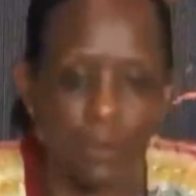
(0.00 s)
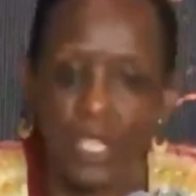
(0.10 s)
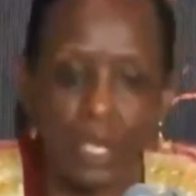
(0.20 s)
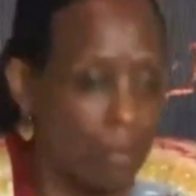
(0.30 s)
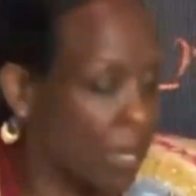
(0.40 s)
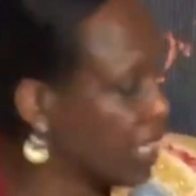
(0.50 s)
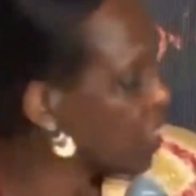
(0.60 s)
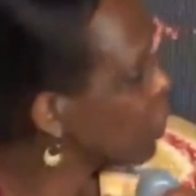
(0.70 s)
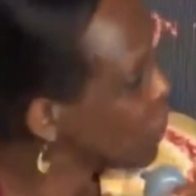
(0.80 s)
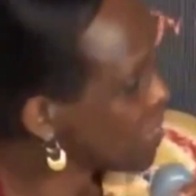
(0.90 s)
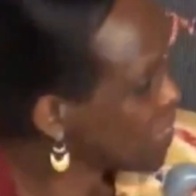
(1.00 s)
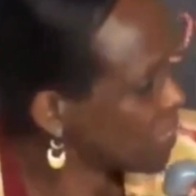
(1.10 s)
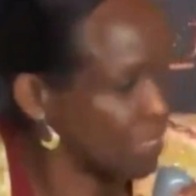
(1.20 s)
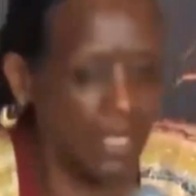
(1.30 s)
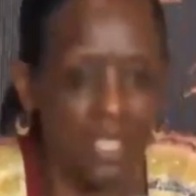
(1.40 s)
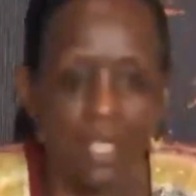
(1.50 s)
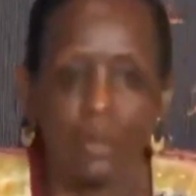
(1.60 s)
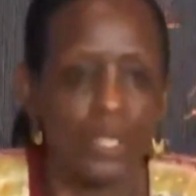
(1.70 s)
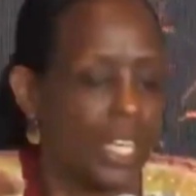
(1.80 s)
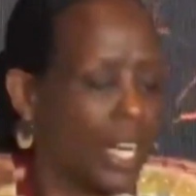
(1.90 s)
We can plant trees.
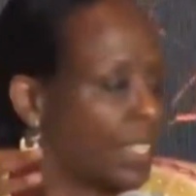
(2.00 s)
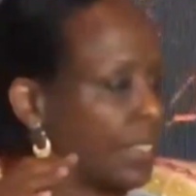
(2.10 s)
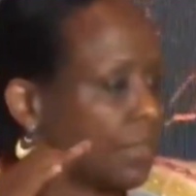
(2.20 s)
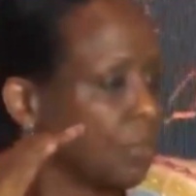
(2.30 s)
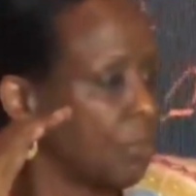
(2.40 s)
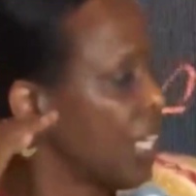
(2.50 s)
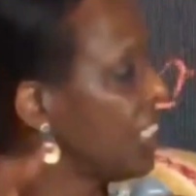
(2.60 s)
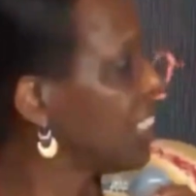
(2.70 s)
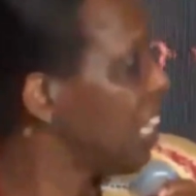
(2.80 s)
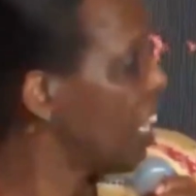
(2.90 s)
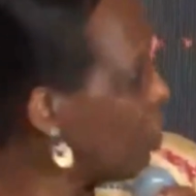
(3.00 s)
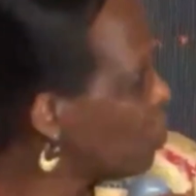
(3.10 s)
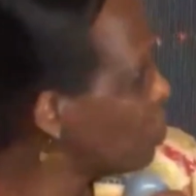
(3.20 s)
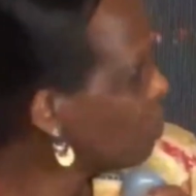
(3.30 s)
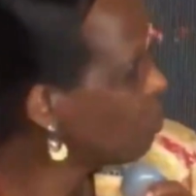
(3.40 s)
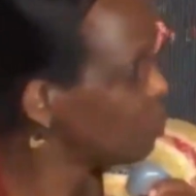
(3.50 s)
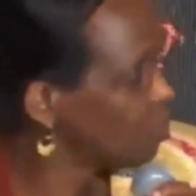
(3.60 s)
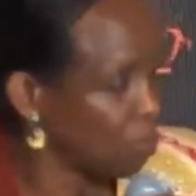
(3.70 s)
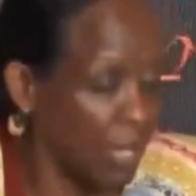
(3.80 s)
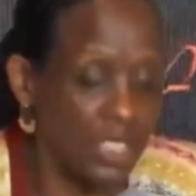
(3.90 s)
We can manage how
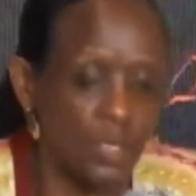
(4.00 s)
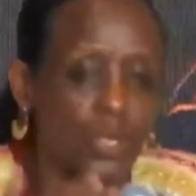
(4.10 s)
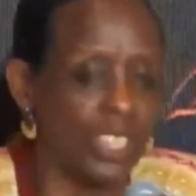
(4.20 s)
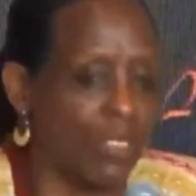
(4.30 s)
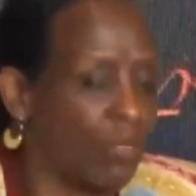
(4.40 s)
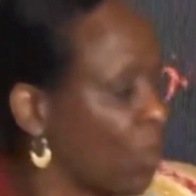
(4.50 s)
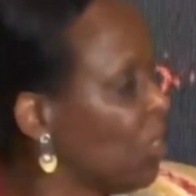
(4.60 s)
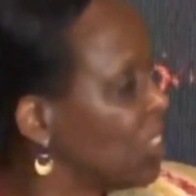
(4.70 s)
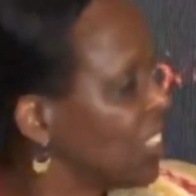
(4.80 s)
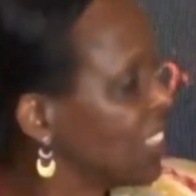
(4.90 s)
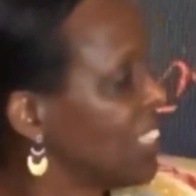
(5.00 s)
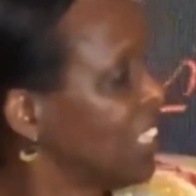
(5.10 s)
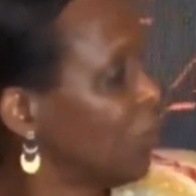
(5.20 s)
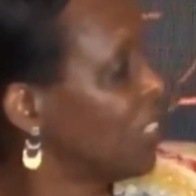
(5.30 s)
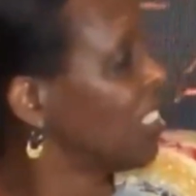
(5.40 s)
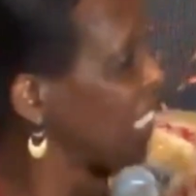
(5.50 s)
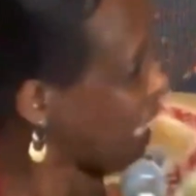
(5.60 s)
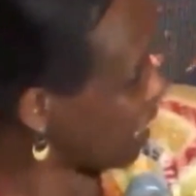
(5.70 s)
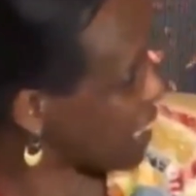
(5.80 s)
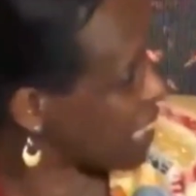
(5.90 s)
much water flows when
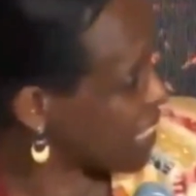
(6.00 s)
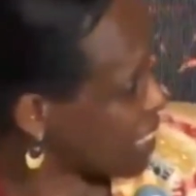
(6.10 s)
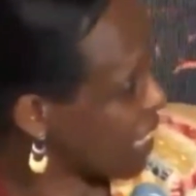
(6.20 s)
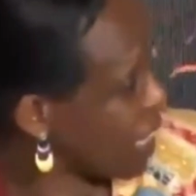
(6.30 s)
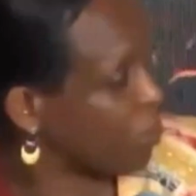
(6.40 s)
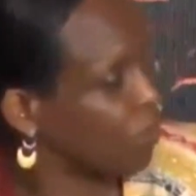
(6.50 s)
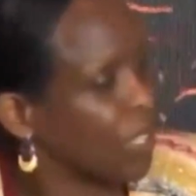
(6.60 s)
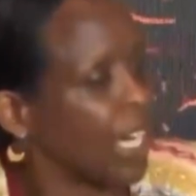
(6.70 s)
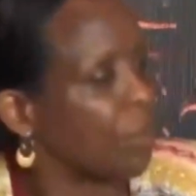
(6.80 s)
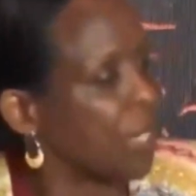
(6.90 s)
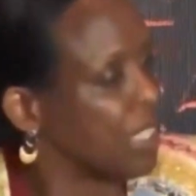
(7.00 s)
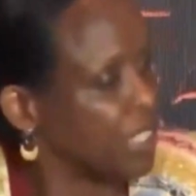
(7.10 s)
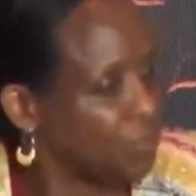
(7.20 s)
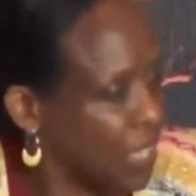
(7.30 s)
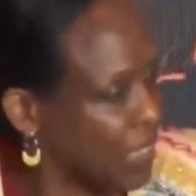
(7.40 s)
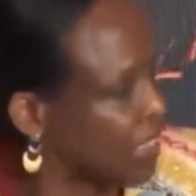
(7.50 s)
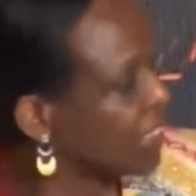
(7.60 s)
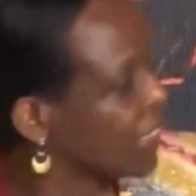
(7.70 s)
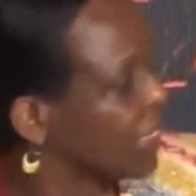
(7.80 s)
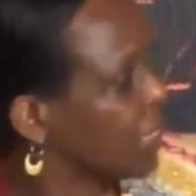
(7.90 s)
it does come. We can manage floods in
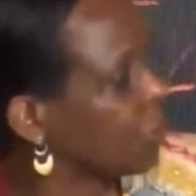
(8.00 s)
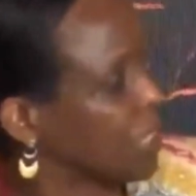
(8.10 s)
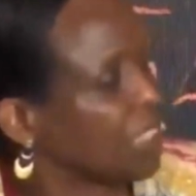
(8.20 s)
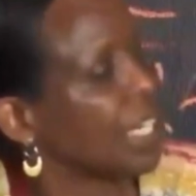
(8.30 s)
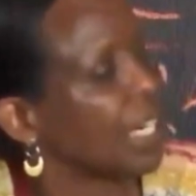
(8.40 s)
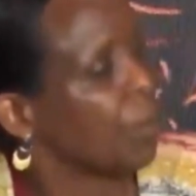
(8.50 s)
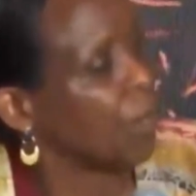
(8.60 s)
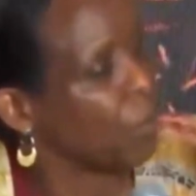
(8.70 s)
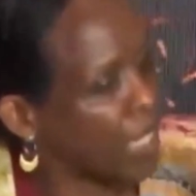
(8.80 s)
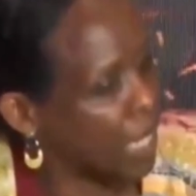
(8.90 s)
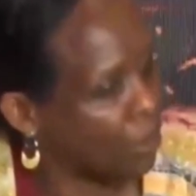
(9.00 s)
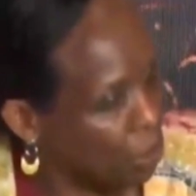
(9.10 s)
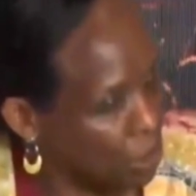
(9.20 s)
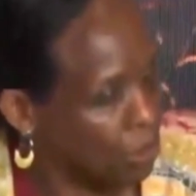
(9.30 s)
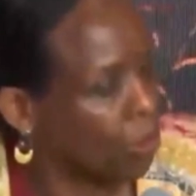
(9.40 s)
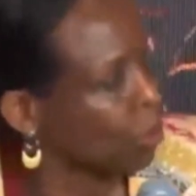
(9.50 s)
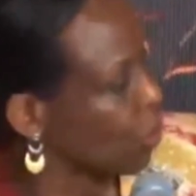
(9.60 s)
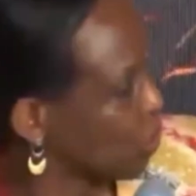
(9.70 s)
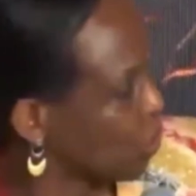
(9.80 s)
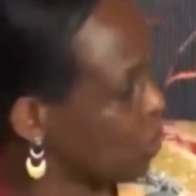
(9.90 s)
certain ways, but we cannot
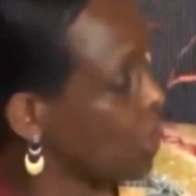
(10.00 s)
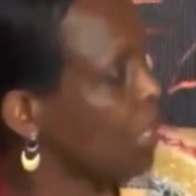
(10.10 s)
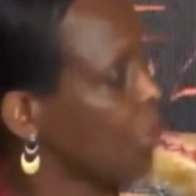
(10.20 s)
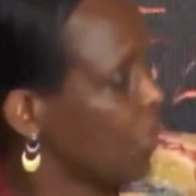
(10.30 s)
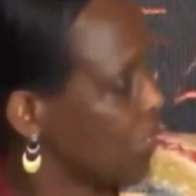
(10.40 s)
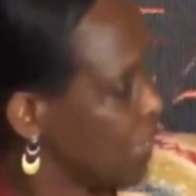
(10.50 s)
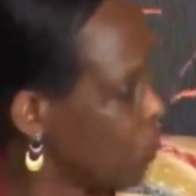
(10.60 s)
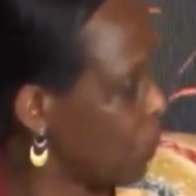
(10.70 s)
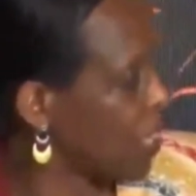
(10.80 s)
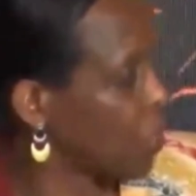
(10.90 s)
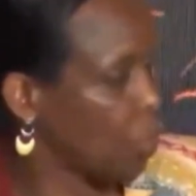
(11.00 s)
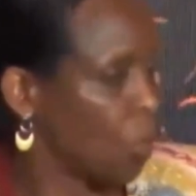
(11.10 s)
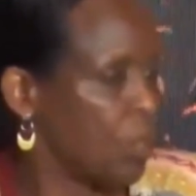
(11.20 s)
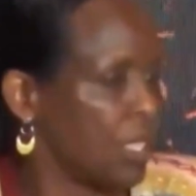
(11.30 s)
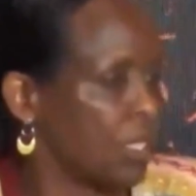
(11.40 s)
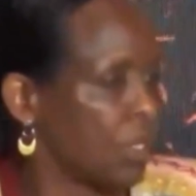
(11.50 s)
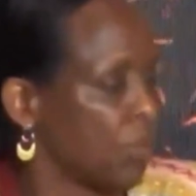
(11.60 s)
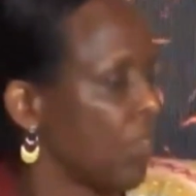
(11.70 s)
control what's happening globally.